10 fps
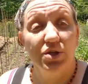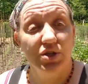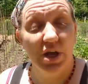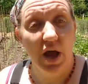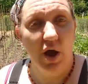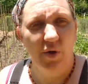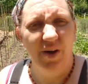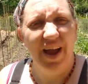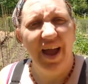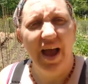
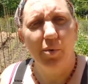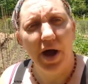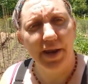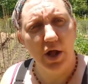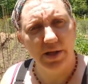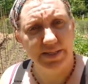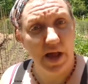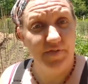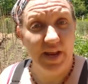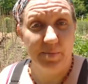So, I wanted all
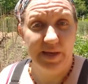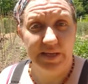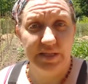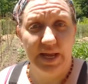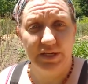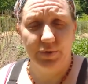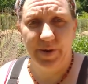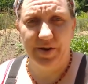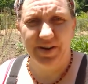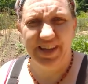soft neck because they do
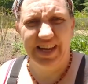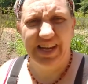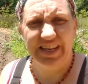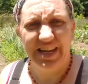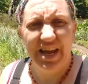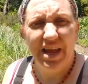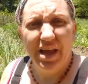better in the heat.